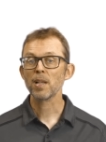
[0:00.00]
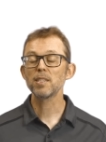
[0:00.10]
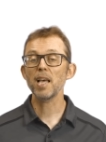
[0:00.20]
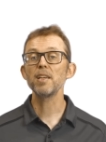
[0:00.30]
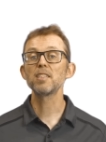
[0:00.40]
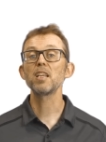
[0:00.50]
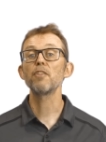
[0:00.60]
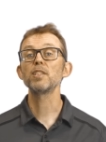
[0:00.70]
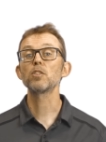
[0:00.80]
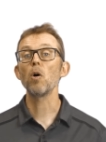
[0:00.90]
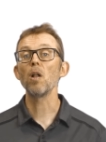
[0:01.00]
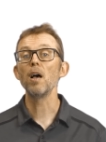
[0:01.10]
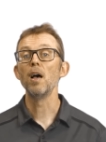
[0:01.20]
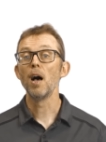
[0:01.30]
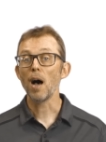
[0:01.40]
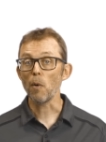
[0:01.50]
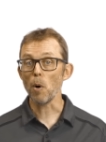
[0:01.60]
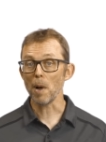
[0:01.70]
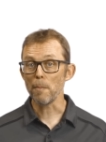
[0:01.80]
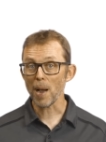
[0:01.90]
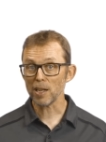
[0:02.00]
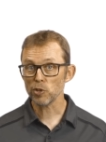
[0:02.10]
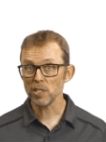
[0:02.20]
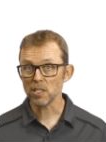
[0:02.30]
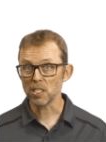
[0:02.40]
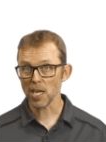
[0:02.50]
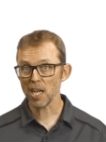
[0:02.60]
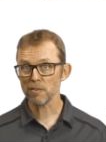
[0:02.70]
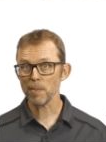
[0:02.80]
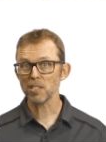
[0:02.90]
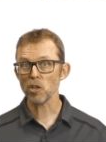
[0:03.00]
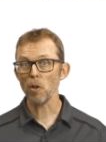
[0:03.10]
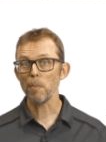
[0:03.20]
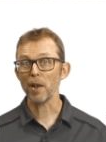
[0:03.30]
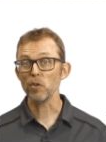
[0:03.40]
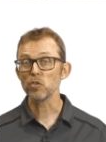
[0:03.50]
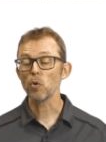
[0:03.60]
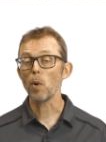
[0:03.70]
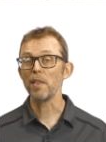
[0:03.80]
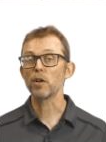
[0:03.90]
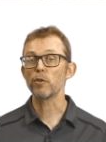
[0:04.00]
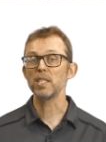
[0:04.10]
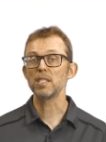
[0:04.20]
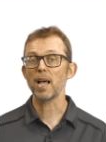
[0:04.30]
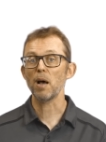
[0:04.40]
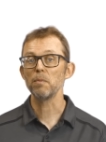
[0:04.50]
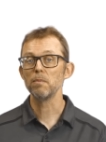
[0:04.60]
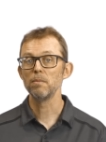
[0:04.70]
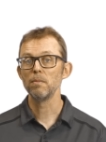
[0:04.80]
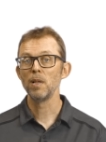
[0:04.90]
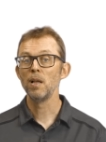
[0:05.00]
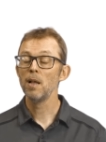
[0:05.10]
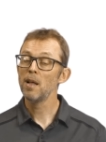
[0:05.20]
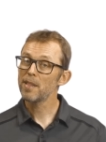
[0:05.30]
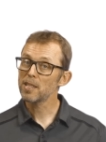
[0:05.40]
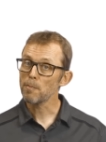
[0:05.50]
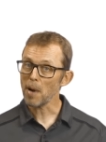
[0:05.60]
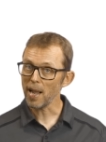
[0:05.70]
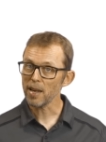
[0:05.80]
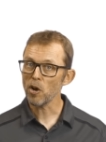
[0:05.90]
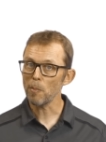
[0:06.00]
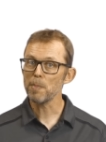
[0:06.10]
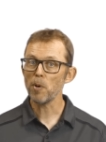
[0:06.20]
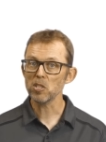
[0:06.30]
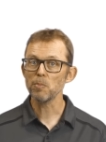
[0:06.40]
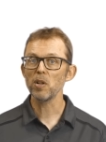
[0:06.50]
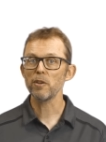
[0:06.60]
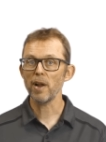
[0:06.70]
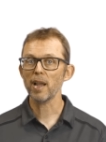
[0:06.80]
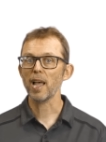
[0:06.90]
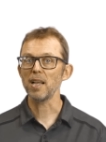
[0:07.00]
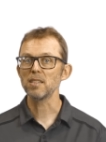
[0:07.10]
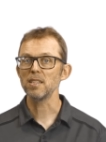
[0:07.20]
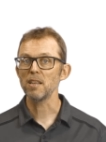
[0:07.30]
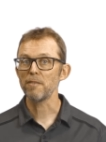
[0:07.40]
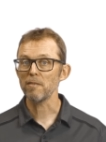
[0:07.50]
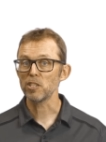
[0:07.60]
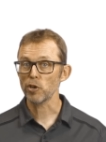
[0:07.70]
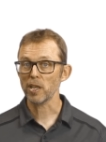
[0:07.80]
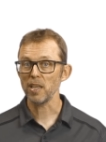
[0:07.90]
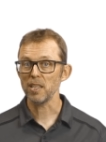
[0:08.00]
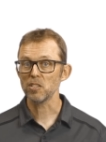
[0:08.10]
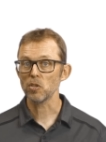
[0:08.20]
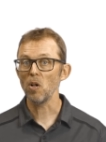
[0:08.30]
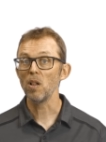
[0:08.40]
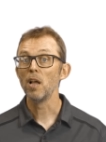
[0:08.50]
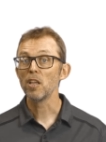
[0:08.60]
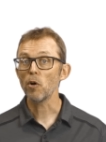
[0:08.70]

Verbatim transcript: Say this to your installer. I want my batteries to charge from my solar panels when the grid is down. This might not be possible in rare cases if you have a tricky install.